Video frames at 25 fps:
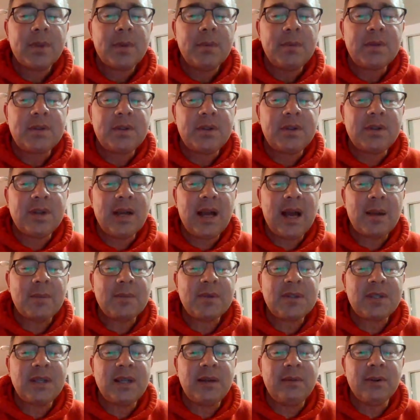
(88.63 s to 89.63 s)
Mr. Tom
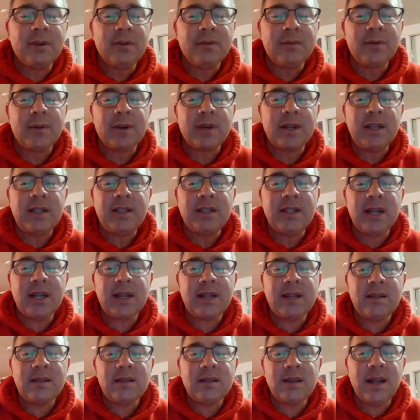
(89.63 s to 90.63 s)
Seaver, Fergie
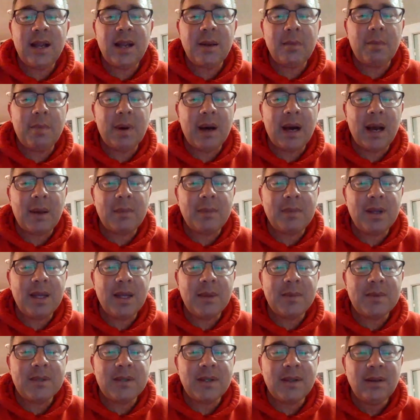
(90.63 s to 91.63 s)
Jenkins, and Bob
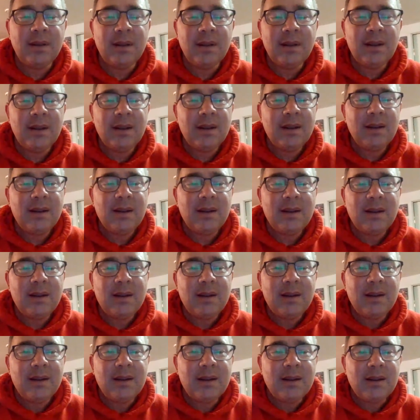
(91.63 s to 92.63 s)
Gibson.
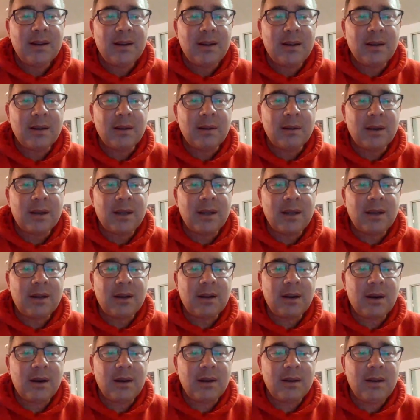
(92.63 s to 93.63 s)
Good looking
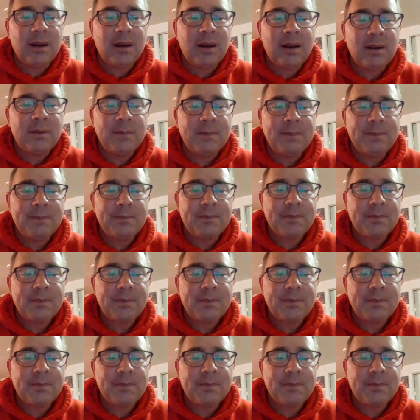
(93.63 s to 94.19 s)
card there.